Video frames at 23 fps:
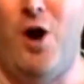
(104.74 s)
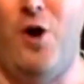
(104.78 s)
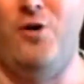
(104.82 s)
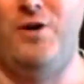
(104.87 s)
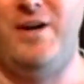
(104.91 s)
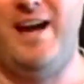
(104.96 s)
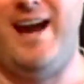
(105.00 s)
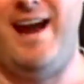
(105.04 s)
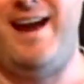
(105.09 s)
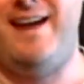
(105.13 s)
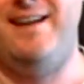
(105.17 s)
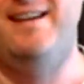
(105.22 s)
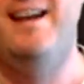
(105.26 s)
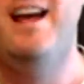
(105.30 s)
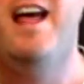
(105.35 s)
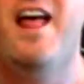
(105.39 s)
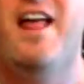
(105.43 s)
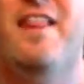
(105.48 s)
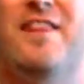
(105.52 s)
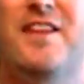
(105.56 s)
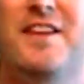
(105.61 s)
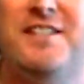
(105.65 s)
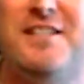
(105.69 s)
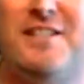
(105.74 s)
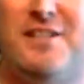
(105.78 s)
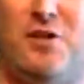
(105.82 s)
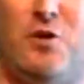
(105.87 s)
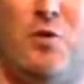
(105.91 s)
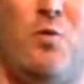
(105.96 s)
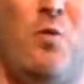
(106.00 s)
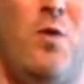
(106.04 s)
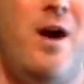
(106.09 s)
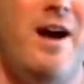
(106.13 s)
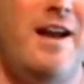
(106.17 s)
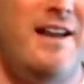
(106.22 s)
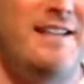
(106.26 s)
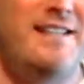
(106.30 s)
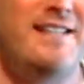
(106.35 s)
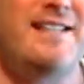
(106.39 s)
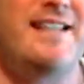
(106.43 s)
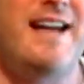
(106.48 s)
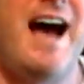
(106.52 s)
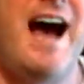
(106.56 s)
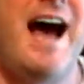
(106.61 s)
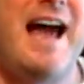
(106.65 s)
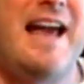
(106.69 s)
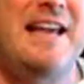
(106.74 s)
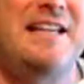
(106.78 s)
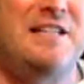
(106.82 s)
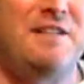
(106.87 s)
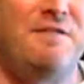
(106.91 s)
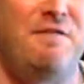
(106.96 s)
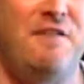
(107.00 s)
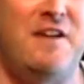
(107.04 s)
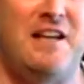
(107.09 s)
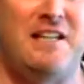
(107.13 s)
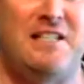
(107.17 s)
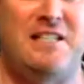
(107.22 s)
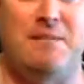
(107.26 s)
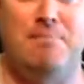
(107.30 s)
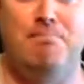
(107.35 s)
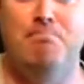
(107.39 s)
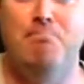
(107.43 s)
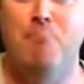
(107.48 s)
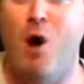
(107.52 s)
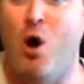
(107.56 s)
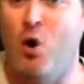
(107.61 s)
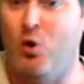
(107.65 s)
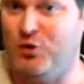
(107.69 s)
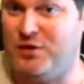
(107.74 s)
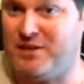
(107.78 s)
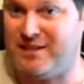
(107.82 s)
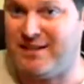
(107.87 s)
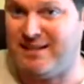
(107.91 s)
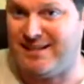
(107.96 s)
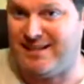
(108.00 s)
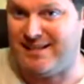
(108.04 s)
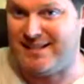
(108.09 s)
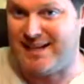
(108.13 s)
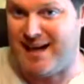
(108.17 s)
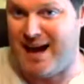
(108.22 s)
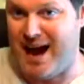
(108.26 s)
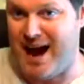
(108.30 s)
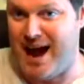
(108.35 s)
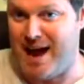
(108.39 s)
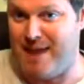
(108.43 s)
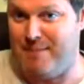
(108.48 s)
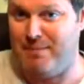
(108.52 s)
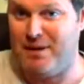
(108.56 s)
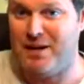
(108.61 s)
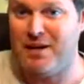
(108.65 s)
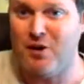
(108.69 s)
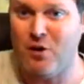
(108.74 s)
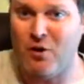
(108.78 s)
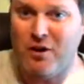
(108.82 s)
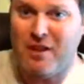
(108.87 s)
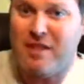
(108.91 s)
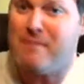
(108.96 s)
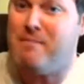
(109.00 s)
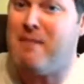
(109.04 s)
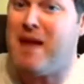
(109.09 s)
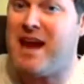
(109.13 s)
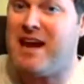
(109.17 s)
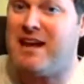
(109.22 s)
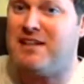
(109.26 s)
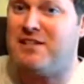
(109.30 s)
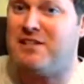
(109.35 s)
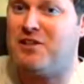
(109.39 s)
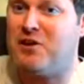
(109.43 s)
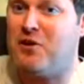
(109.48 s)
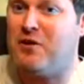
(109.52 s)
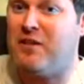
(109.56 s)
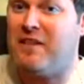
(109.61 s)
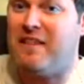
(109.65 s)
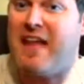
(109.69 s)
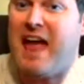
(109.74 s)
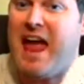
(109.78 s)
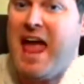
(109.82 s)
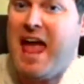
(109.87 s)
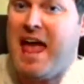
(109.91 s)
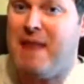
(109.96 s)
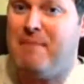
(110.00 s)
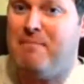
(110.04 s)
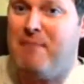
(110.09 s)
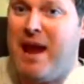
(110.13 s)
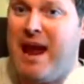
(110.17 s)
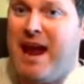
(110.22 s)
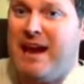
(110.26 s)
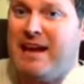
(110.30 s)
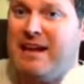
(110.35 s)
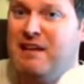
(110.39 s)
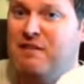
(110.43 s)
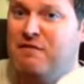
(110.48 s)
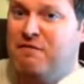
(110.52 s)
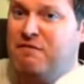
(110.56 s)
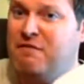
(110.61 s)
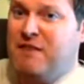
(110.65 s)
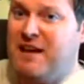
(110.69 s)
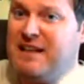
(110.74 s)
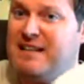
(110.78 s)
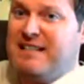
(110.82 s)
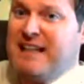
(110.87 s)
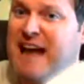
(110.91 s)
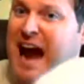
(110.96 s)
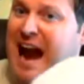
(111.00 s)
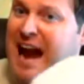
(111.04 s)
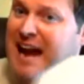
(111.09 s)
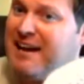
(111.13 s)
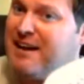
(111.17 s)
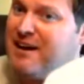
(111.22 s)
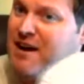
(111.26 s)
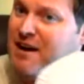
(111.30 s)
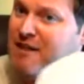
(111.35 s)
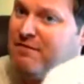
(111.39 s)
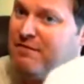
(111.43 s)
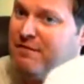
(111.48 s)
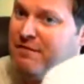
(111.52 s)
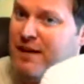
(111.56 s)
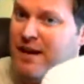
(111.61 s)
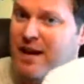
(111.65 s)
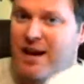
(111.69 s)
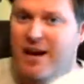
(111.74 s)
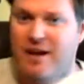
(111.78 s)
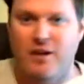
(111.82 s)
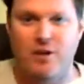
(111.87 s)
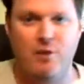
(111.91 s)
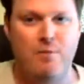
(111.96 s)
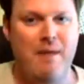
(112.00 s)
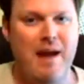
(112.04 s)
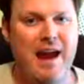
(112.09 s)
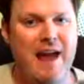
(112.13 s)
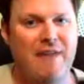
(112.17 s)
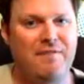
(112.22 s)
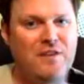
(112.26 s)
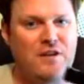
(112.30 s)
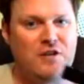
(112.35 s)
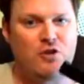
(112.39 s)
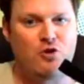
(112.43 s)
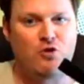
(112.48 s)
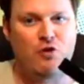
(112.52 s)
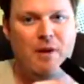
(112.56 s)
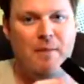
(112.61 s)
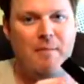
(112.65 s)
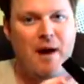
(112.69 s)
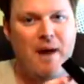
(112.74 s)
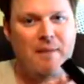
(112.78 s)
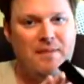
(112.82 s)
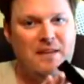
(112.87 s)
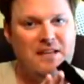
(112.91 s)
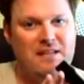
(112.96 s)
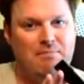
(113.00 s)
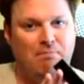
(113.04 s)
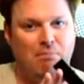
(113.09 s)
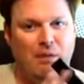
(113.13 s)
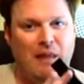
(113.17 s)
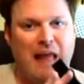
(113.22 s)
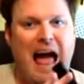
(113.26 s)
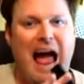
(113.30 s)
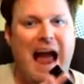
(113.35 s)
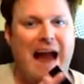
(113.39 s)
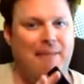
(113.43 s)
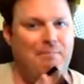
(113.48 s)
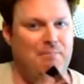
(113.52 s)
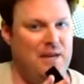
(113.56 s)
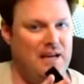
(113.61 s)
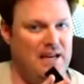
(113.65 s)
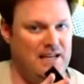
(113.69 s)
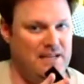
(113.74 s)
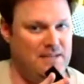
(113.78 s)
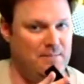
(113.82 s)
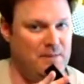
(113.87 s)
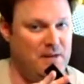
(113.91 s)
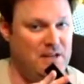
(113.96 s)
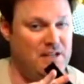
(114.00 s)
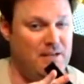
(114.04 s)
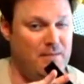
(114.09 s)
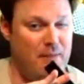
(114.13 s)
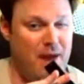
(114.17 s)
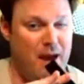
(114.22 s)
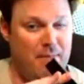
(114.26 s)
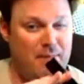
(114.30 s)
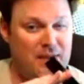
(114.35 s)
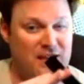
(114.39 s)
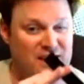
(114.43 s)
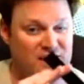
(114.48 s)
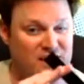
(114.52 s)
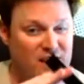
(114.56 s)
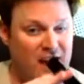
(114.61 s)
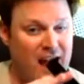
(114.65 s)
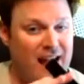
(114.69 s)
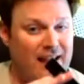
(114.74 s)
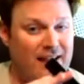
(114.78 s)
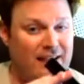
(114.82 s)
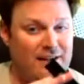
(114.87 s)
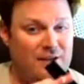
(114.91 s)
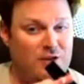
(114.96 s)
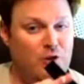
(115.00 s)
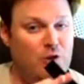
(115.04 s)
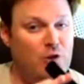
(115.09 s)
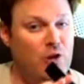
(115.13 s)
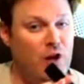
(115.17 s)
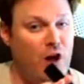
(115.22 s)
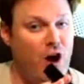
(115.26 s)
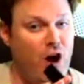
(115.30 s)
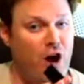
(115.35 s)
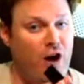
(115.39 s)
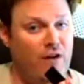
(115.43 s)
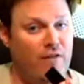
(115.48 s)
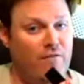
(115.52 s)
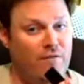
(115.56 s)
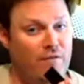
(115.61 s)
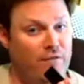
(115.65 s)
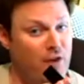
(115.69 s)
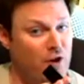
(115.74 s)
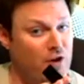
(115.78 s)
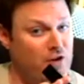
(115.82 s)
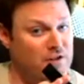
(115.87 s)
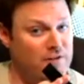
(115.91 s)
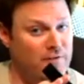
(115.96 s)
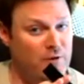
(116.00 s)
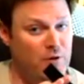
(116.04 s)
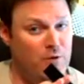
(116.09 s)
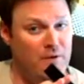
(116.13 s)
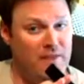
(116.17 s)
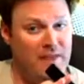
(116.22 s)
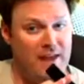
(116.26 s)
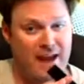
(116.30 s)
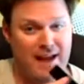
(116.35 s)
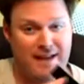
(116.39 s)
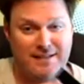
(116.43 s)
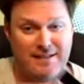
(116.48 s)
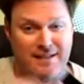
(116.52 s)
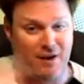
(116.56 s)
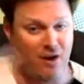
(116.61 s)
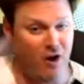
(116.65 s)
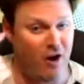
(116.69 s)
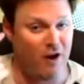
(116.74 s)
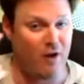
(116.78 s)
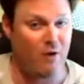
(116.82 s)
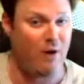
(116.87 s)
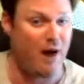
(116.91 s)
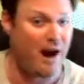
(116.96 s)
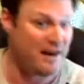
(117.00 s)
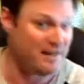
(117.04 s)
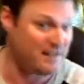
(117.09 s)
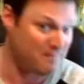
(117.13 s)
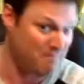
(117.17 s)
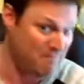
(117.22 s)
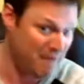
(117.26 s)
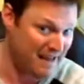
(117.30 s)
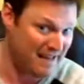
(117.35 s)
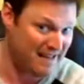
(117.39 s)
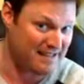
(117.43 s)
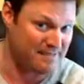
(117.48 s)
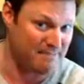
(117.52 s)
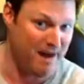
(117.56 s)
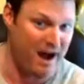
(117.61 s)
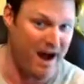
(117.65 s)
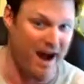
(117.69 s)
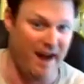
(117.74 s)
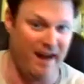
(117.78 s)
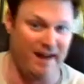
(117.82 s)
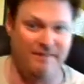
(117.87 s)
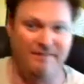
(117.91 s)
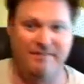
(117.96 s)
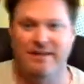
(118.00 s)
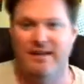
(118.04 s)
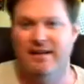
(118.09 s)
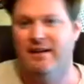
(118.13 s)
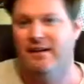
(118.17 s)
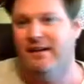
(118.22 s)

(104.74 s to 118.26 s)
Okay, this is a one-size-fits-most design, but in order to make it so that the headband can fit tight enough, you may have to trim up this black piece because it might be slightly too long for those of you with heads that aren't quite as big as mine.